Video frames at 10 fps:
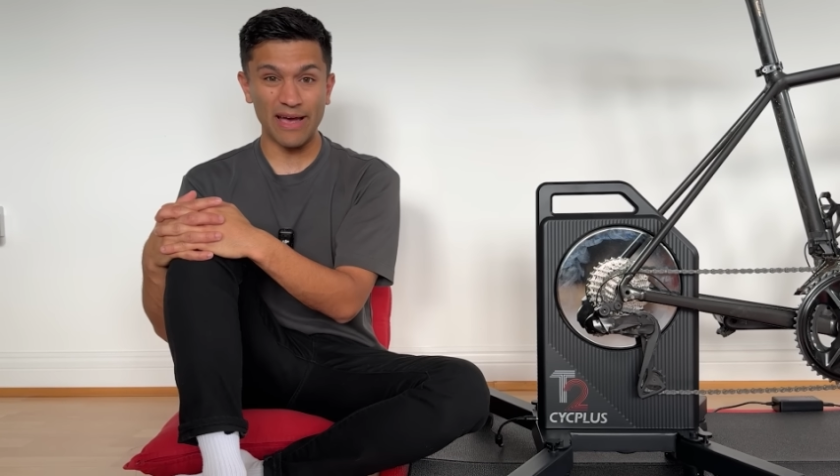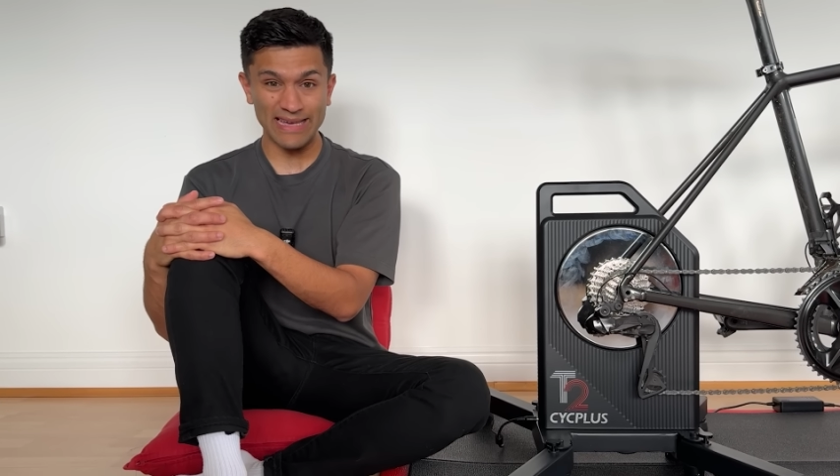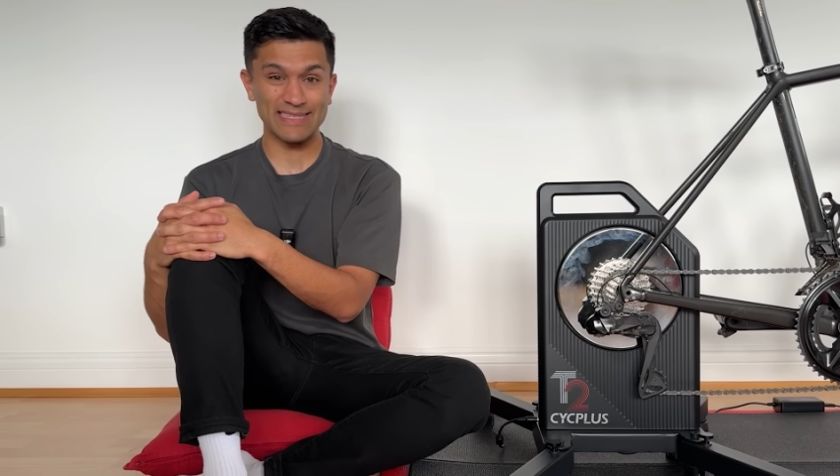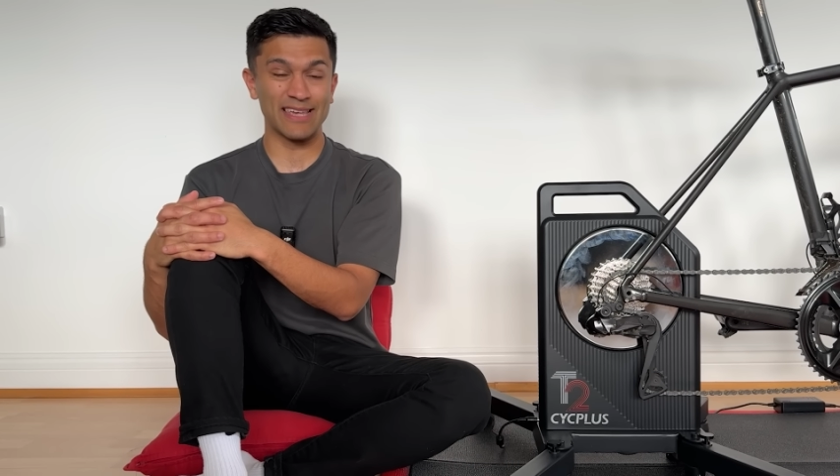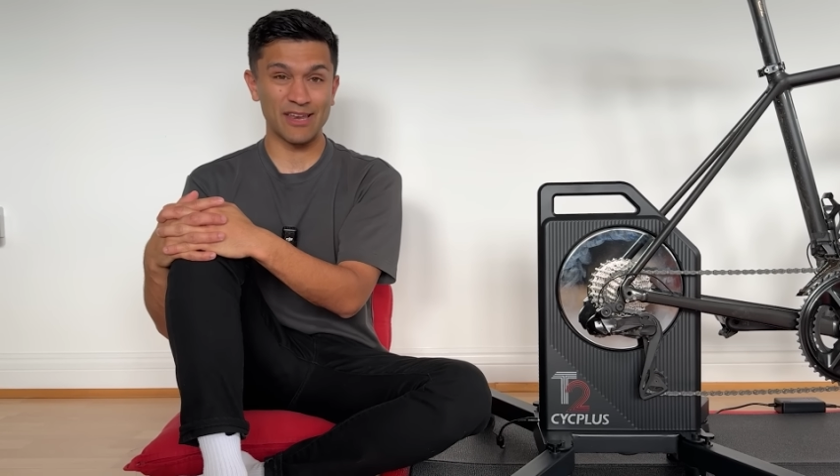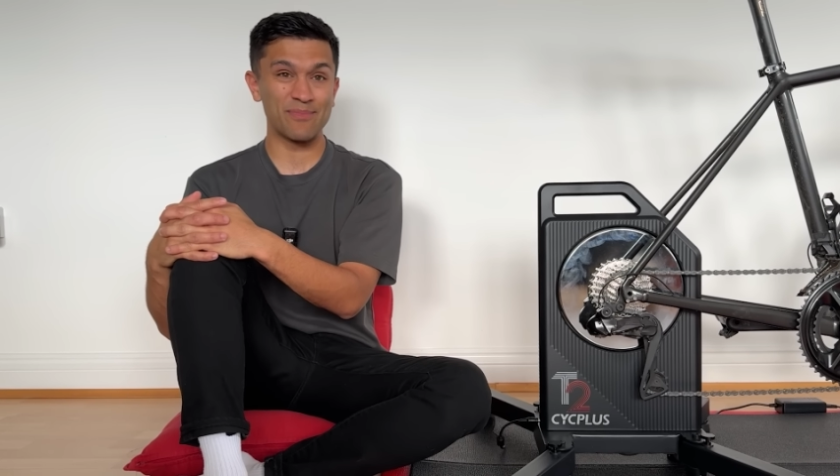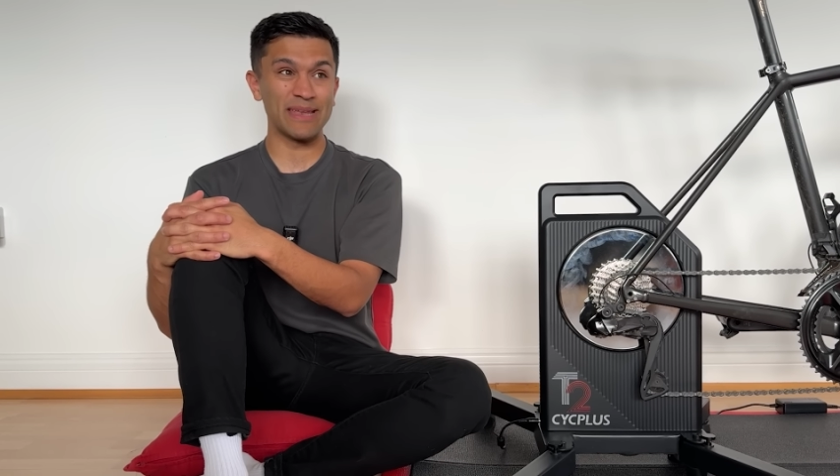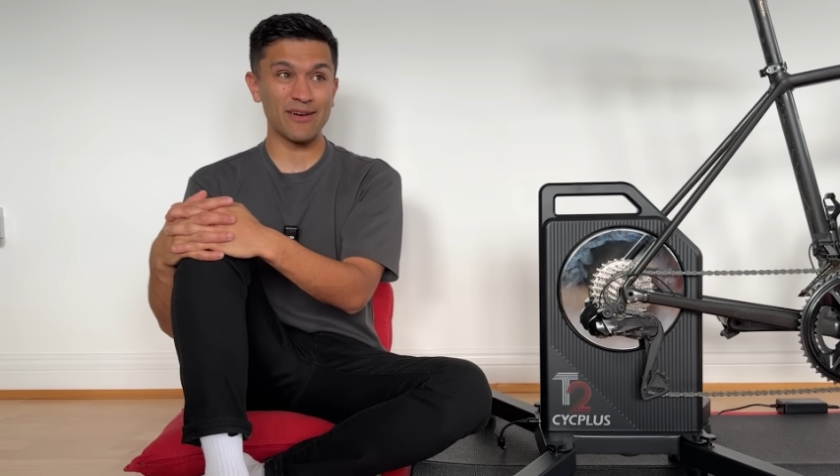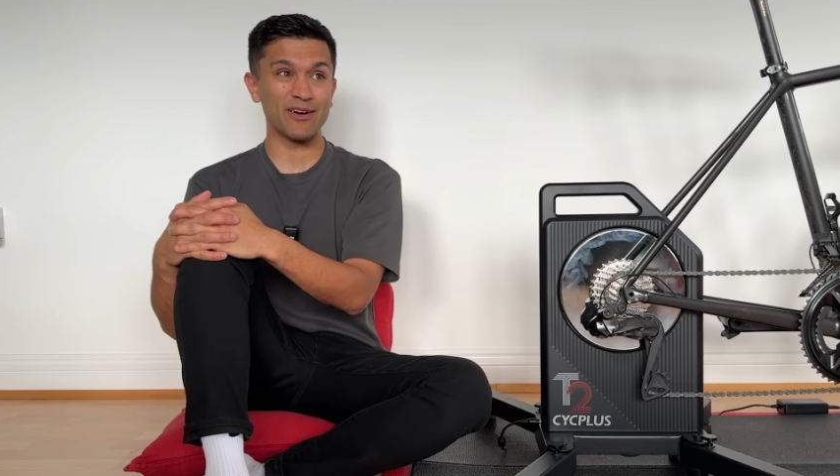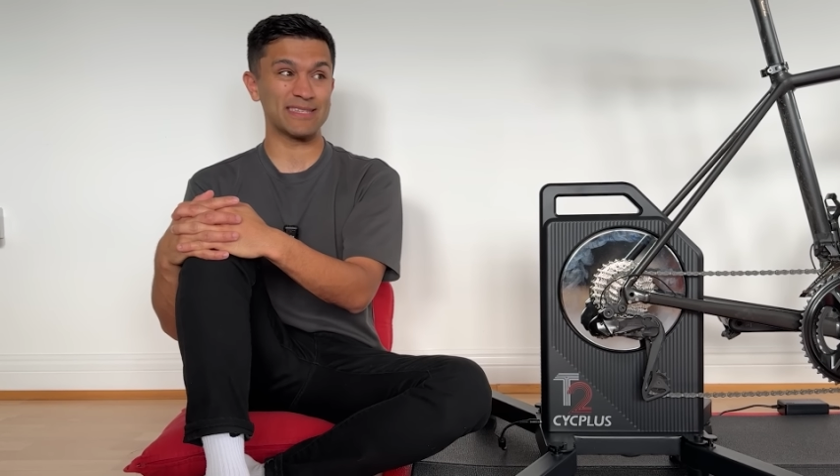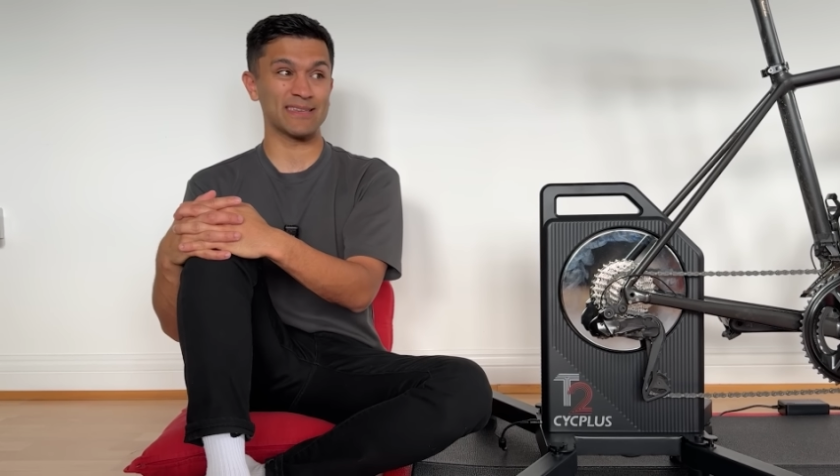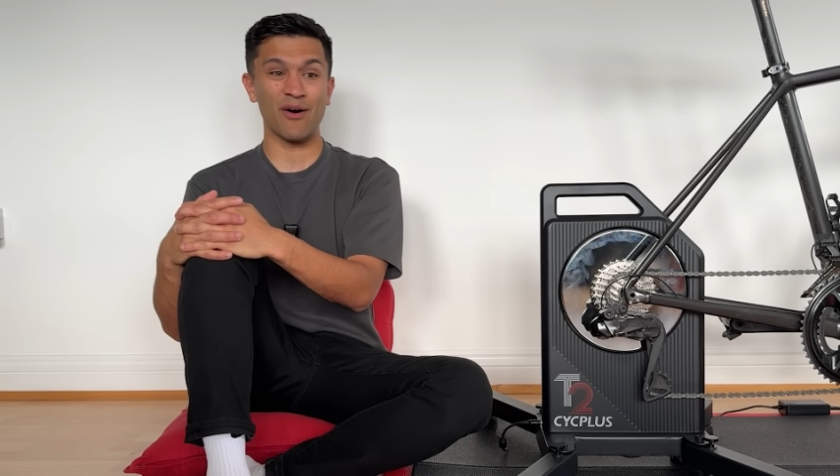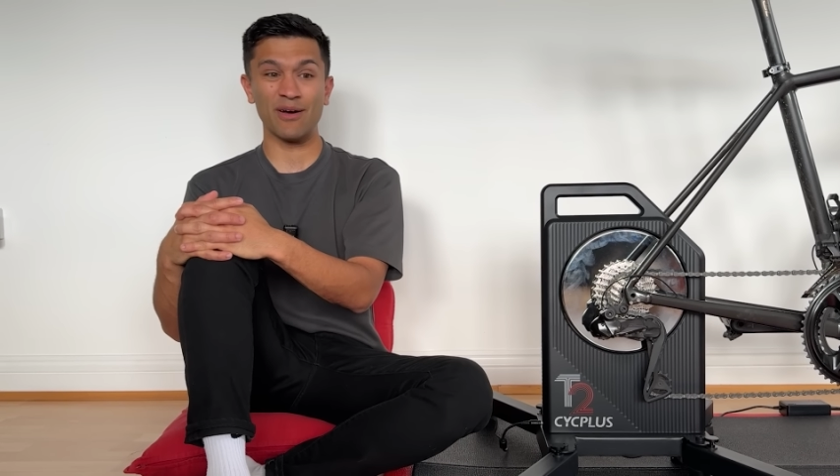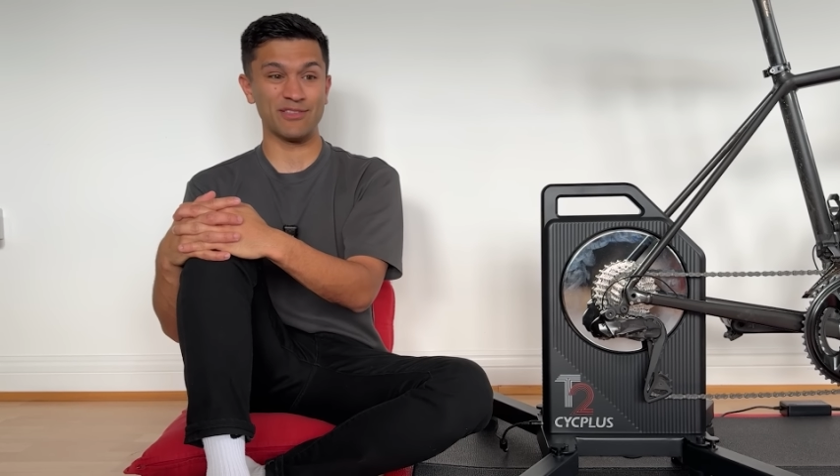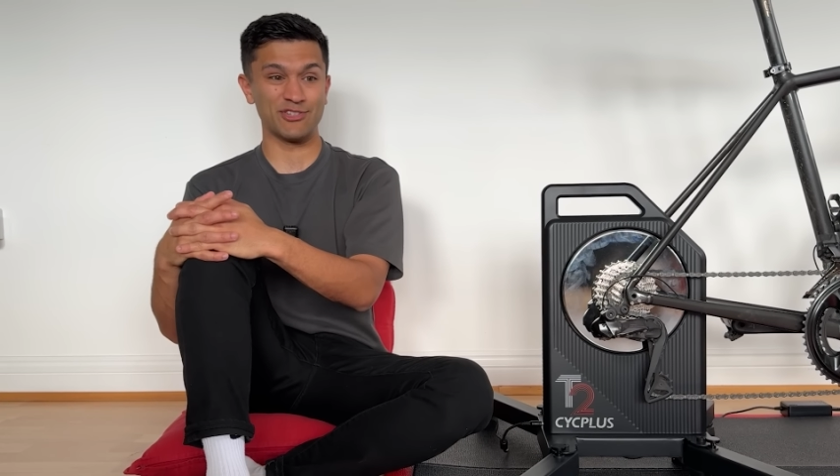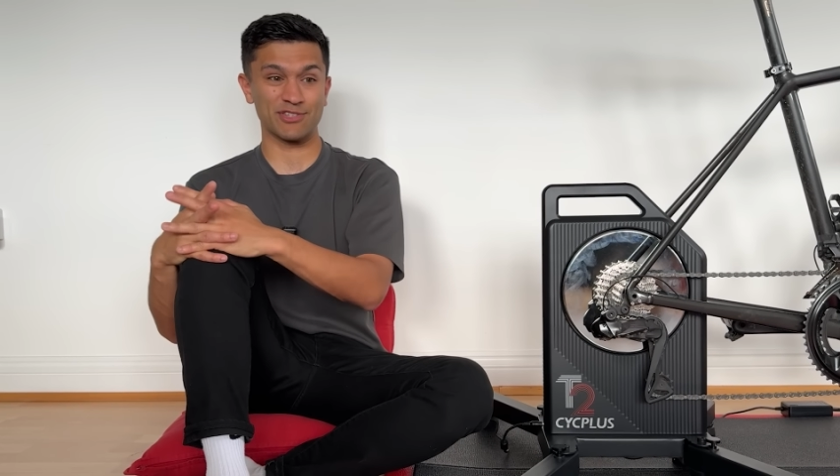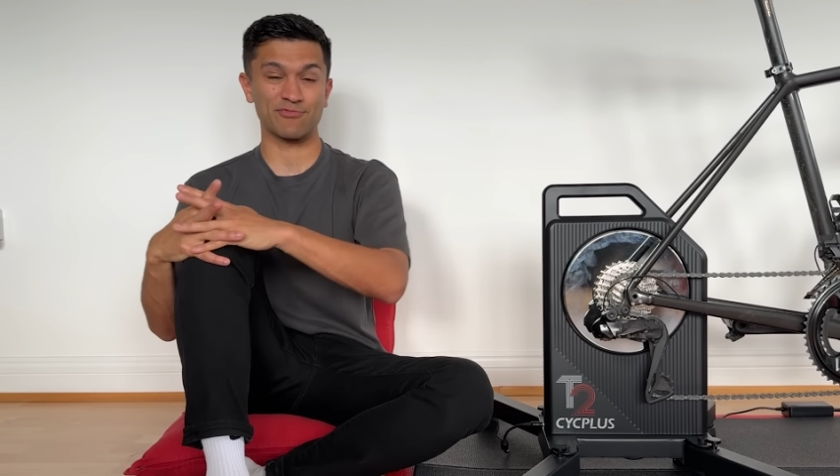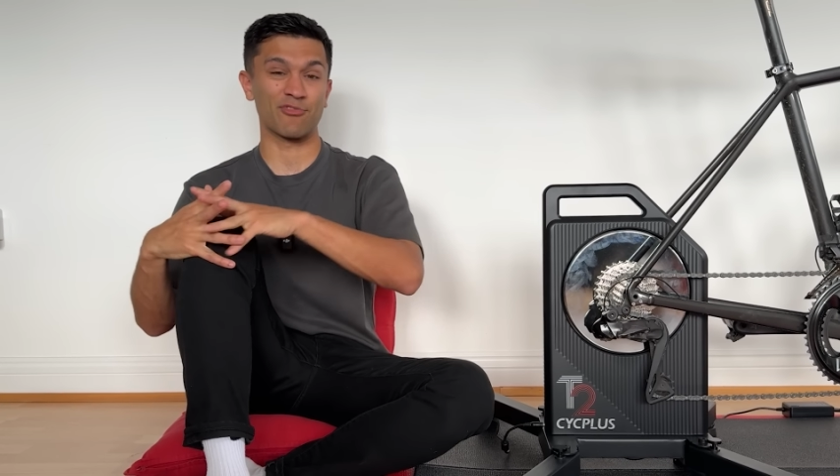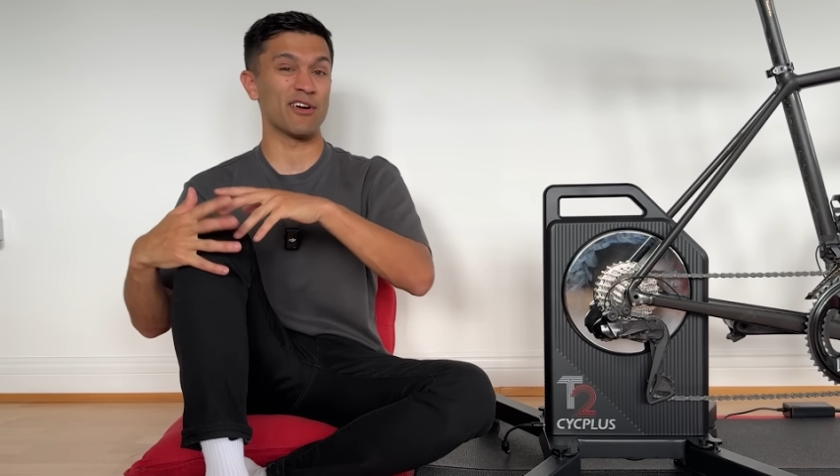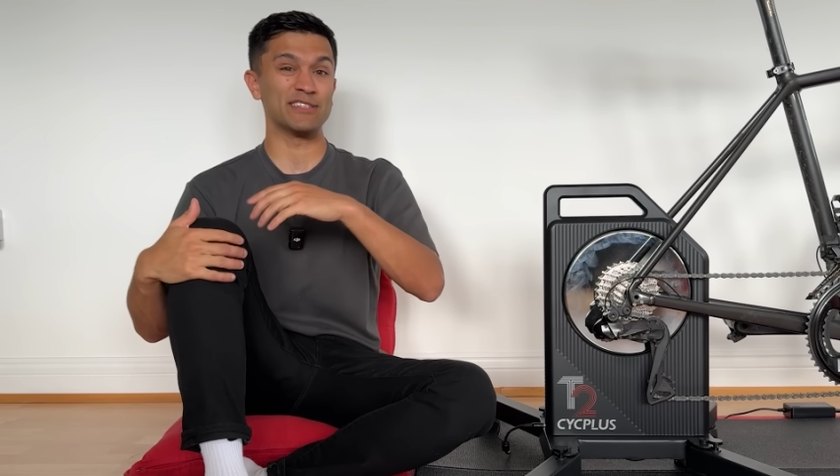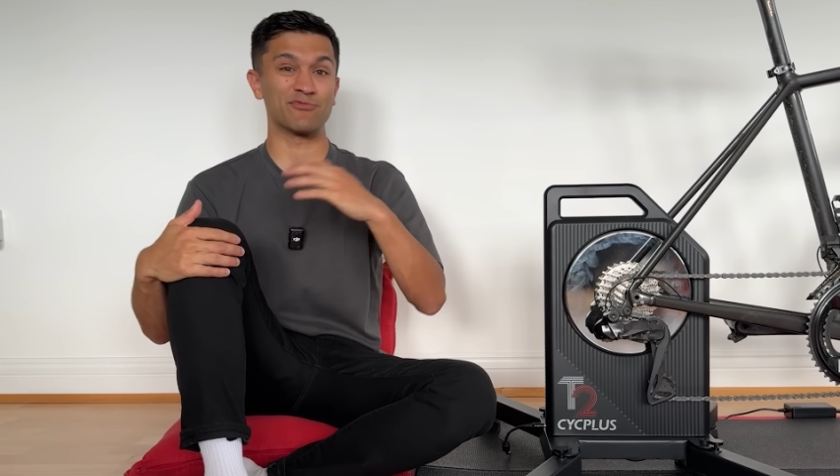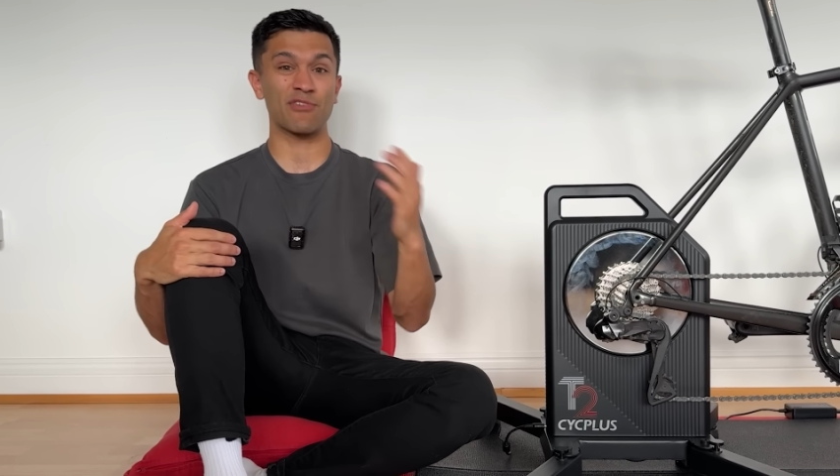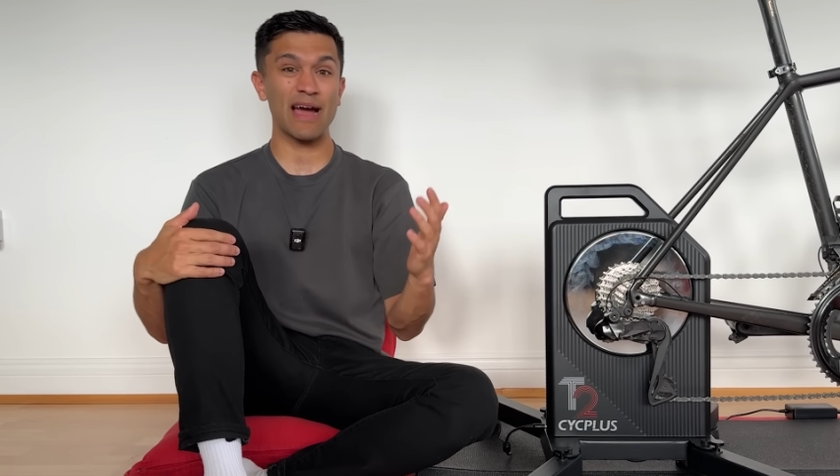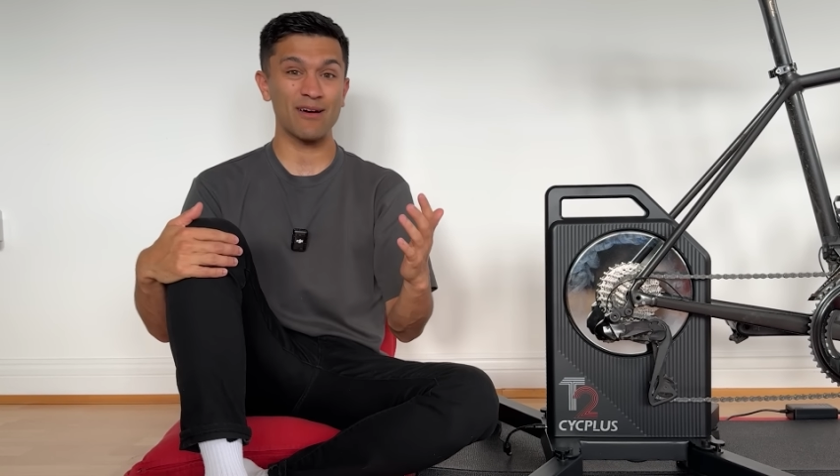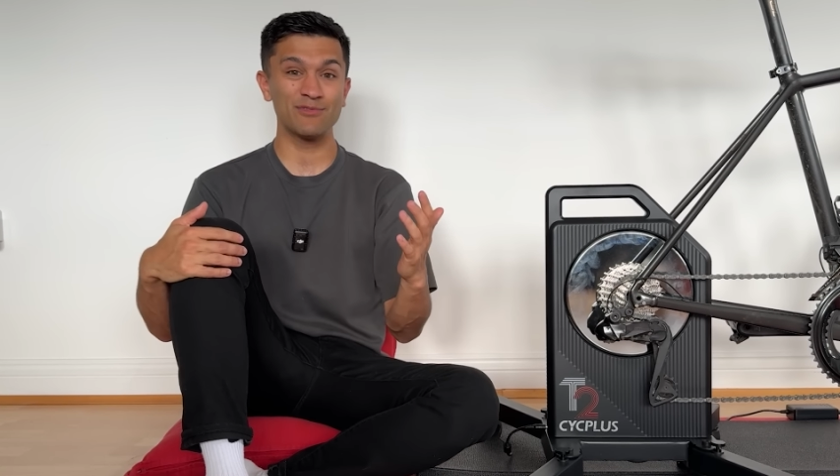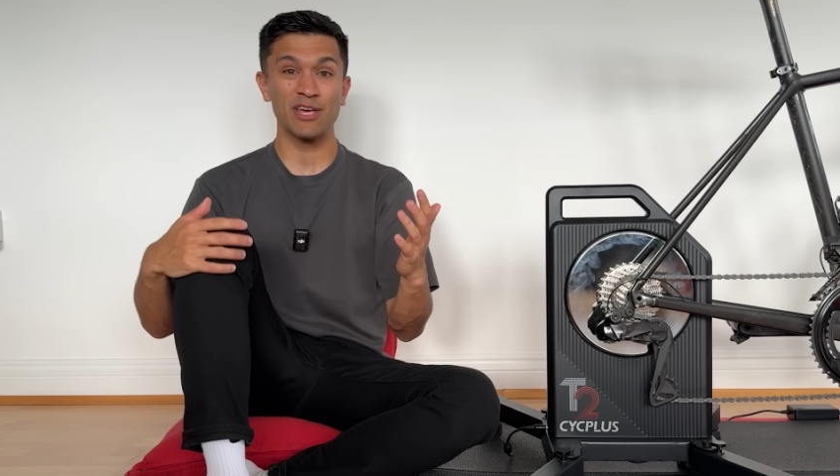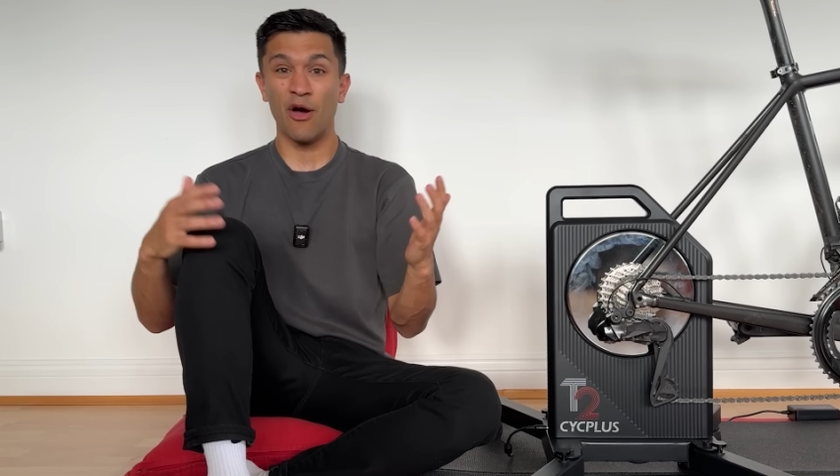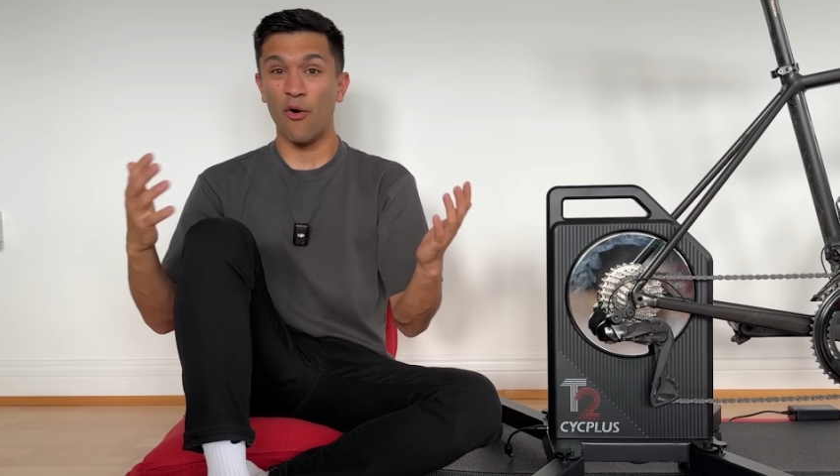it's going to be nice to either just ride around